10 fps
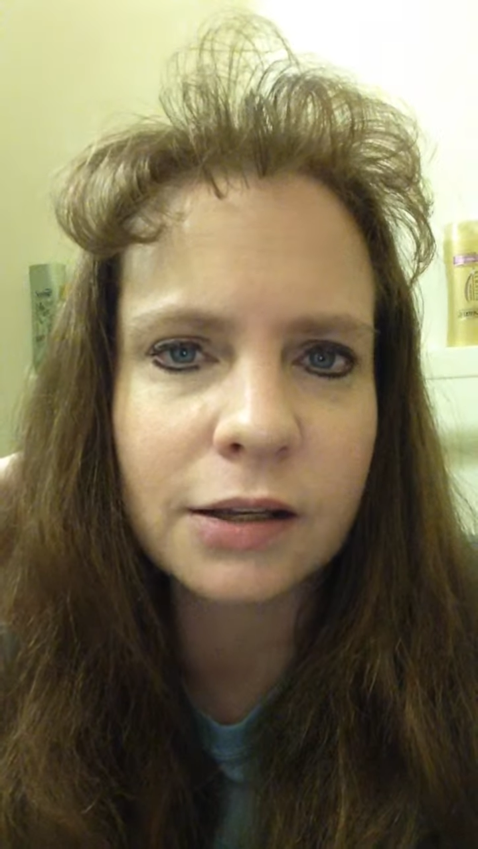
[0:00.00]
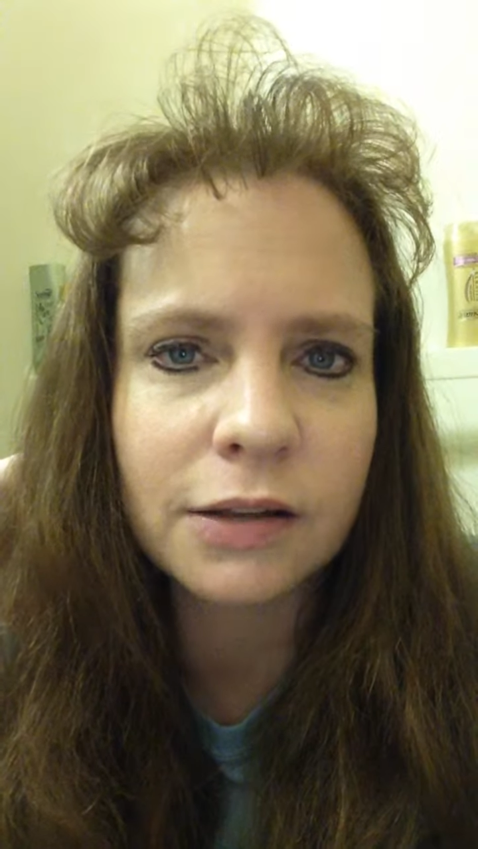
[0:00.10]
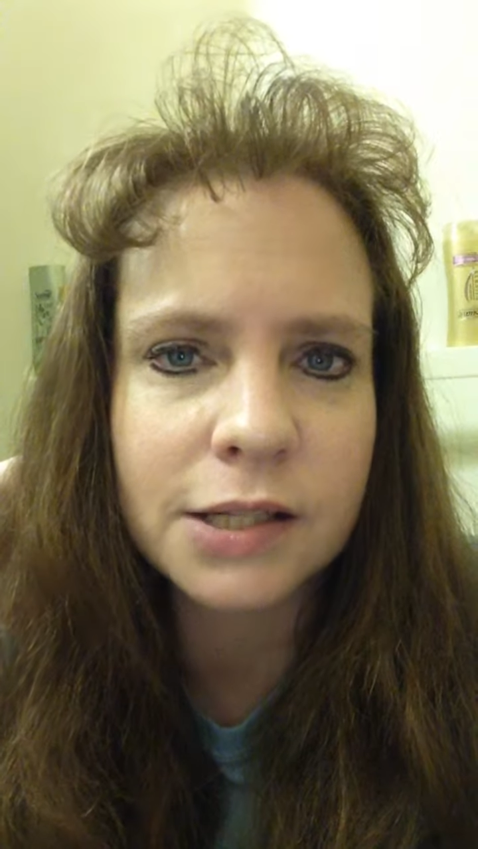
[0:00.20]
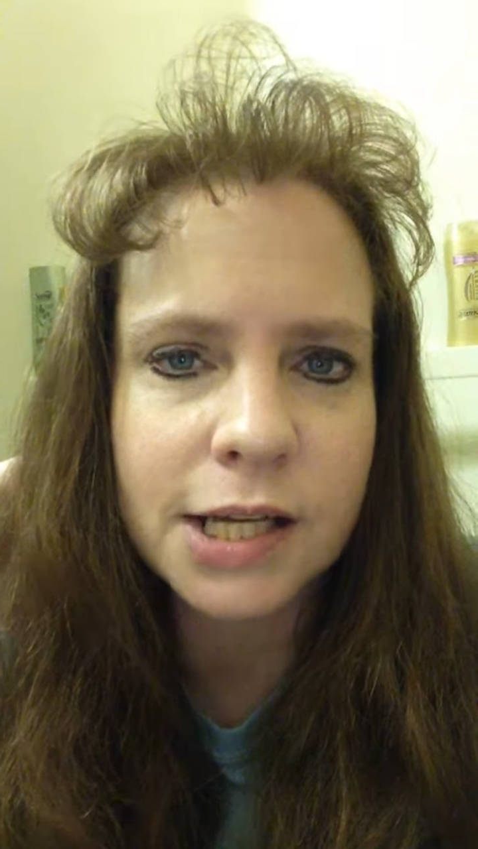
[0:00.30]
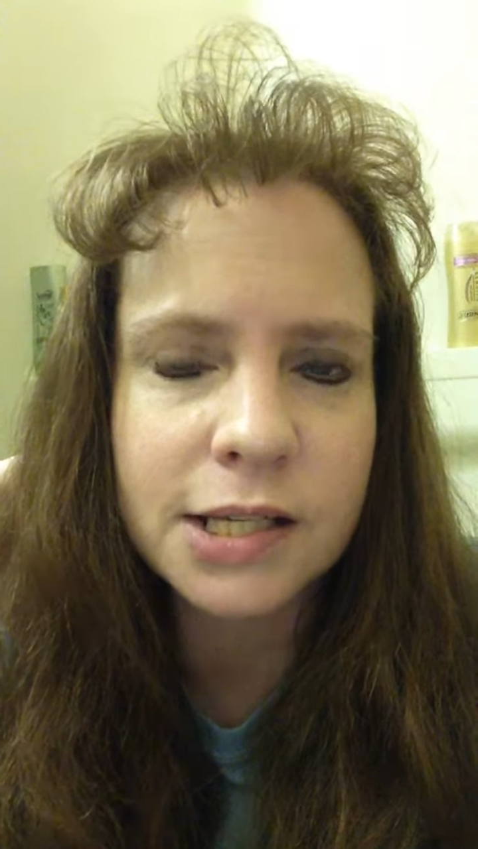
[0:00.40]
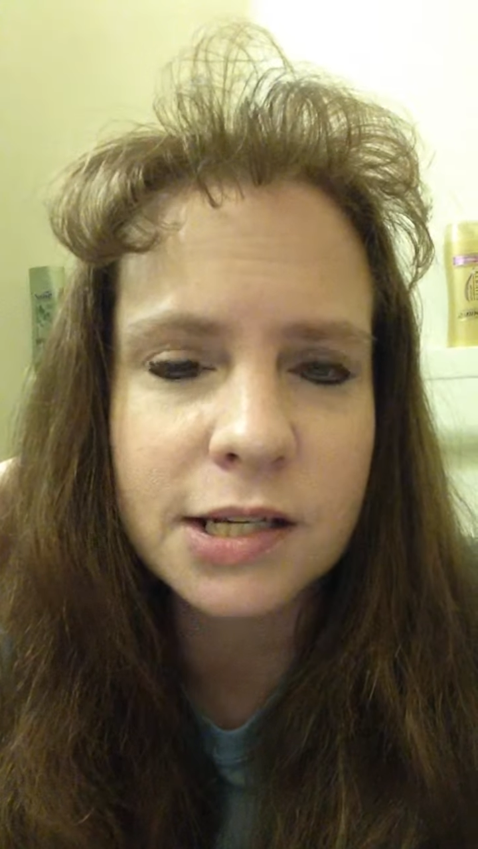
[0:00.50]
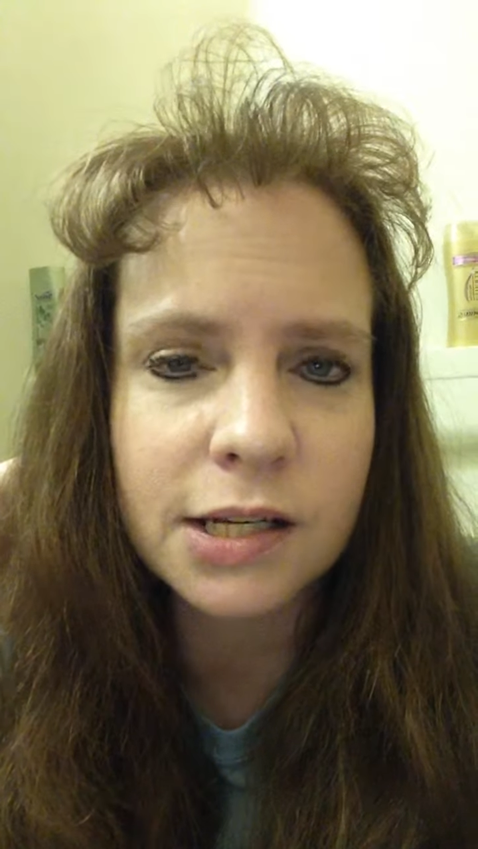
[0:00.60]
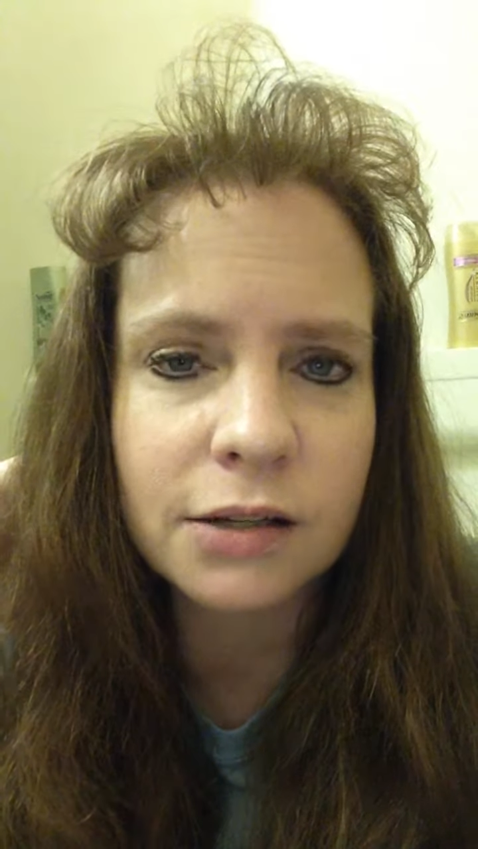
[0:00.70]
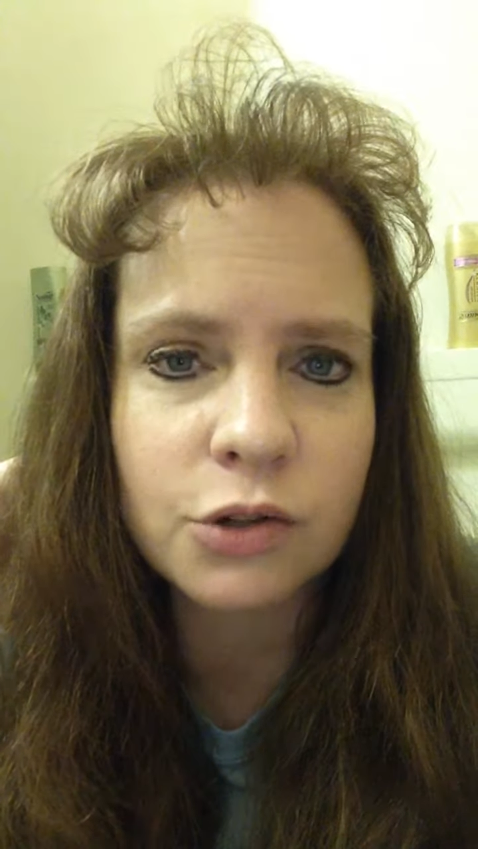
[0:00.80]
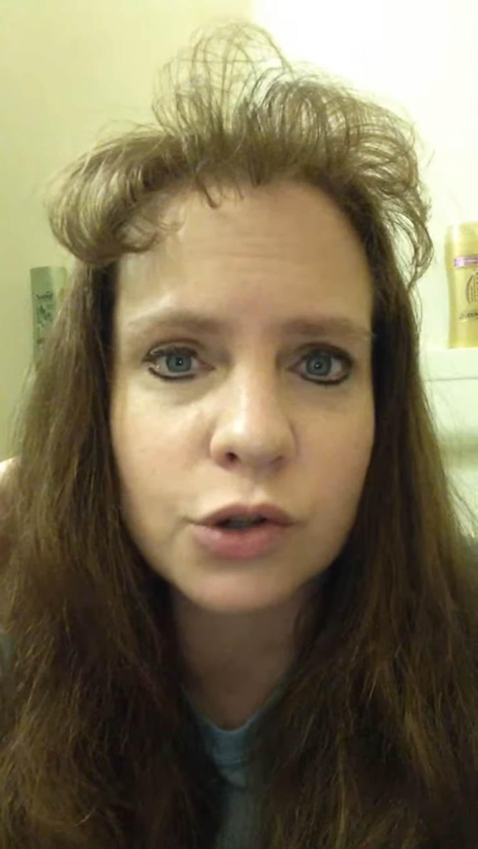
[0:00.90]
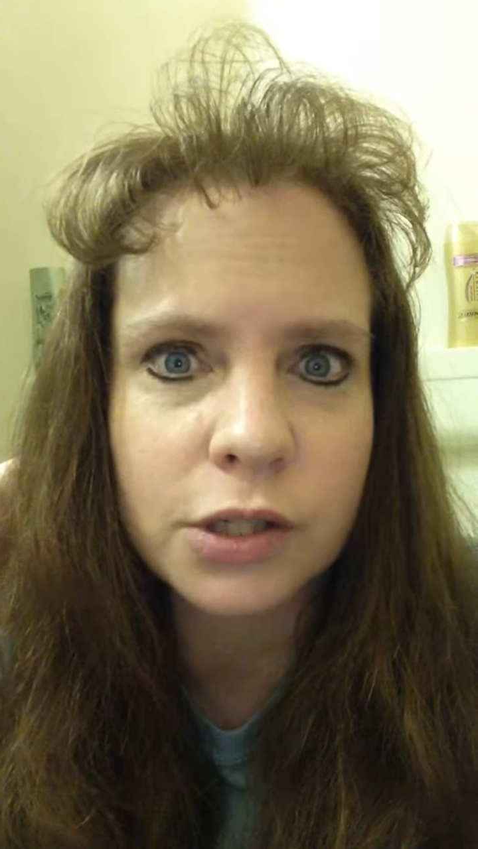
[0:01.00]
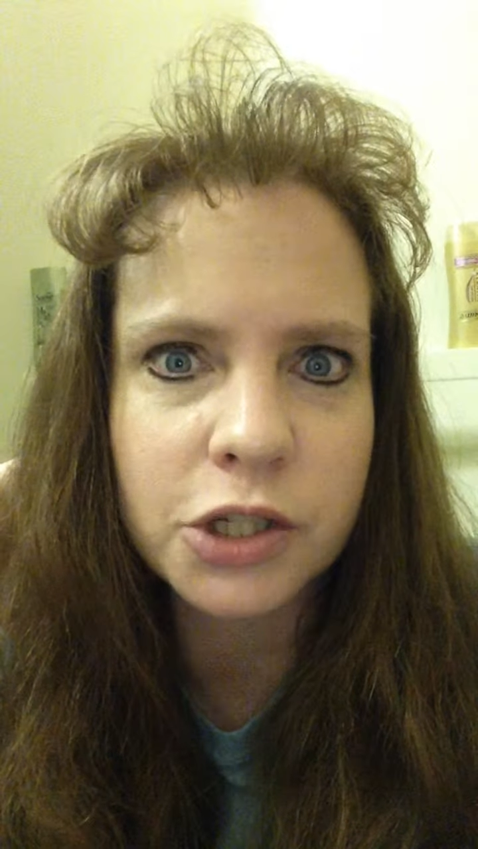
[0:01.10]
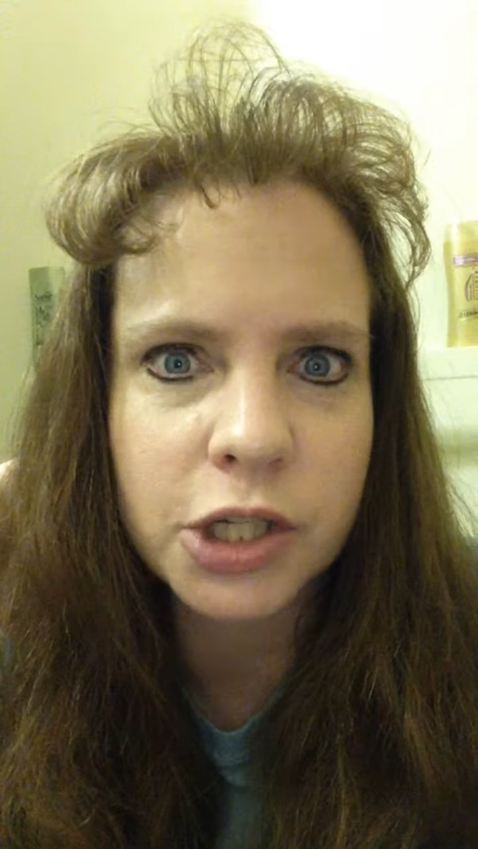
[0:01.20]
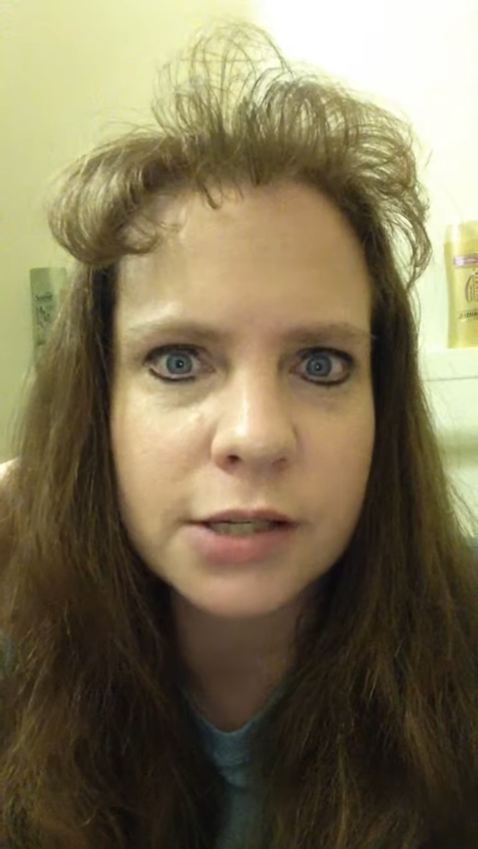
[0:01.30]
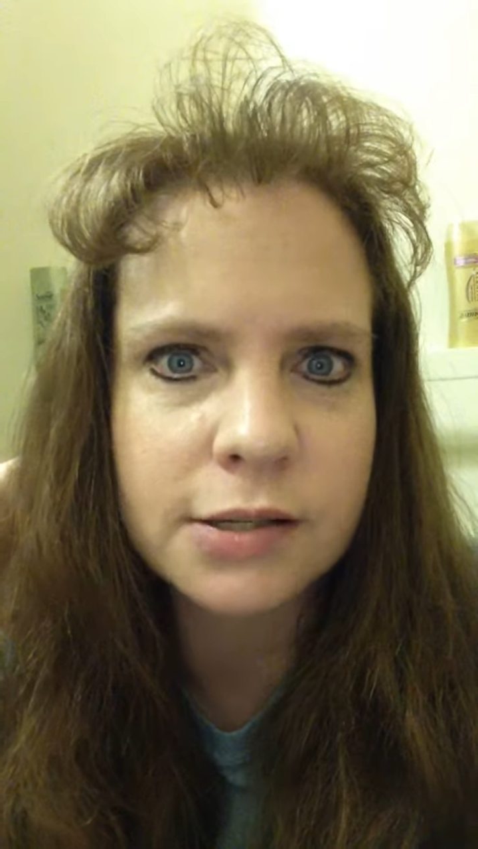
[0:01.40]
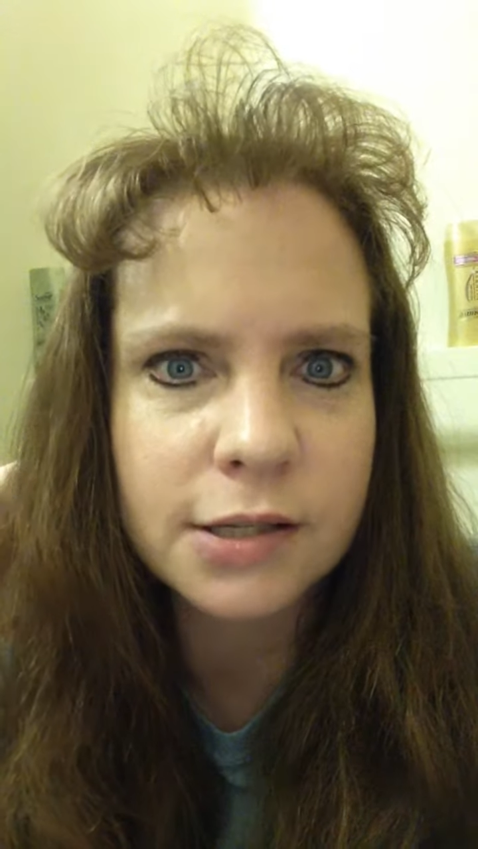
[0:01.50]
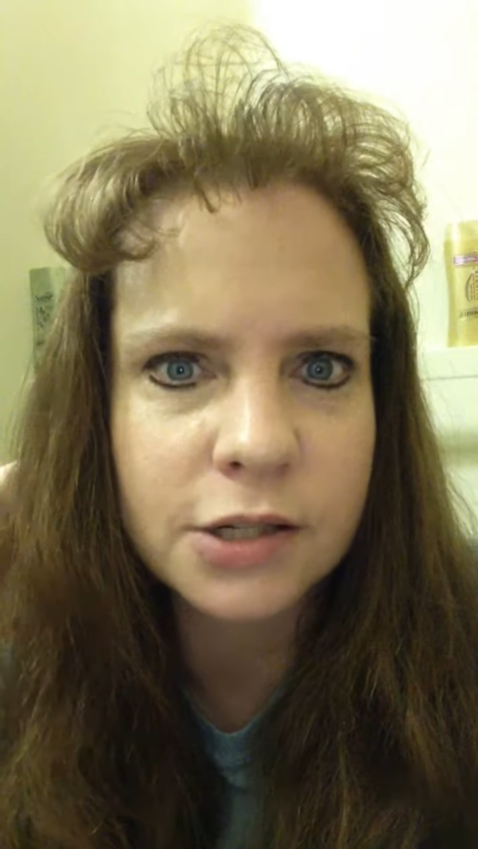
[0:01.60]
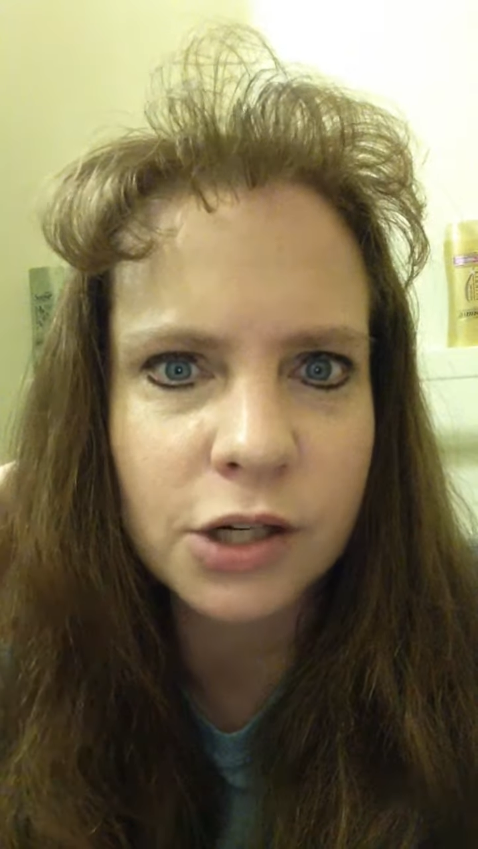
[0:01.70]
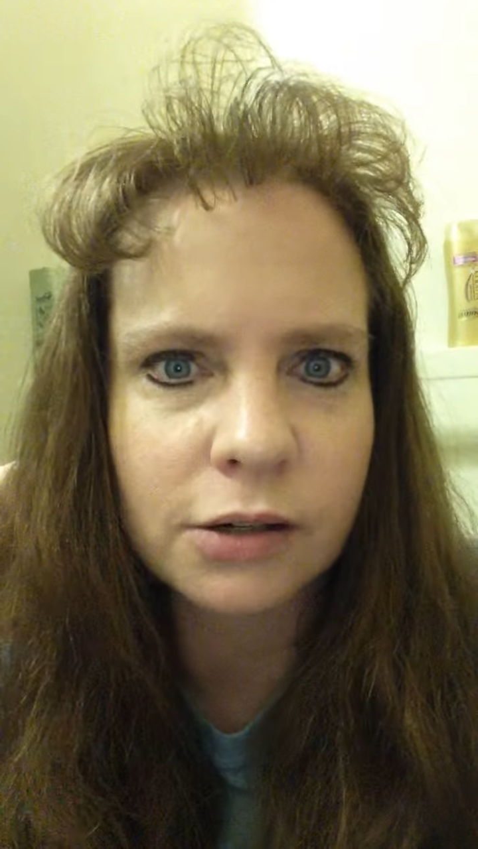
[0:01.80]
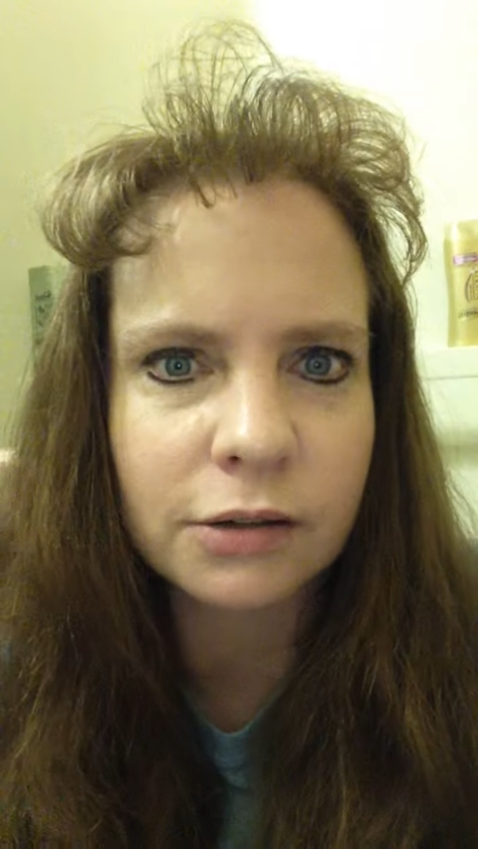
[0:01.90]
the Testing Trilogy
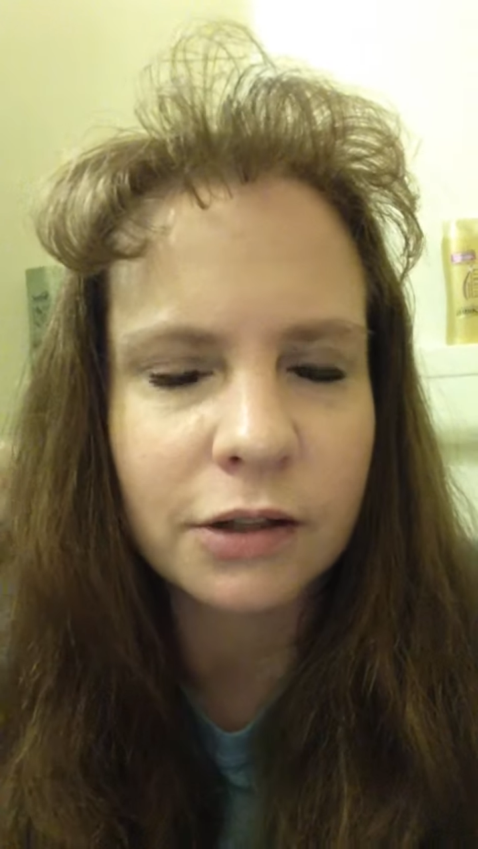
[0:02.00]
Center.